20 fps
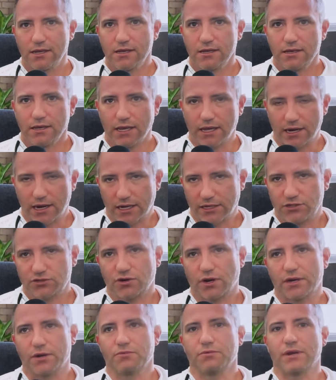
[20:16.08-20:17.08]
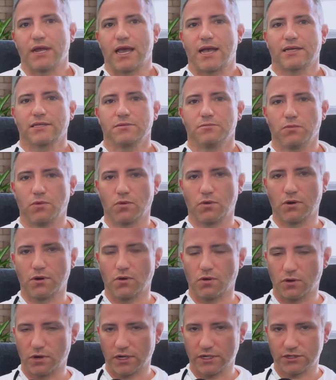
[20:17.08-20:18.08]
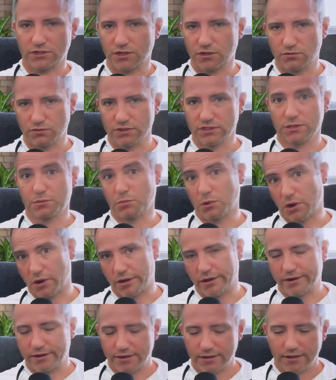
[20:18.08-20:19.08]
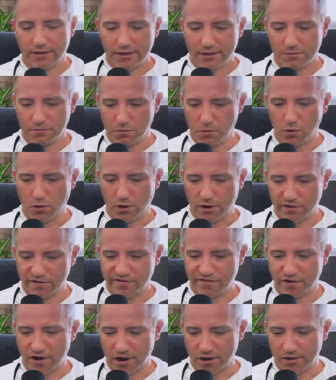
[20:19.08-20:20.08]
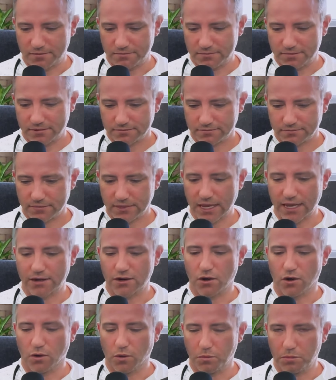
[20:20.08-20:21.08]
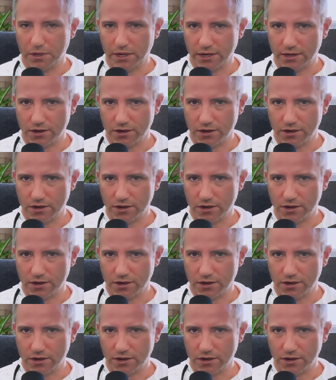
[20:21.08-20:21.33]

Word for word: And I try to react more, or I try to respond more from that open,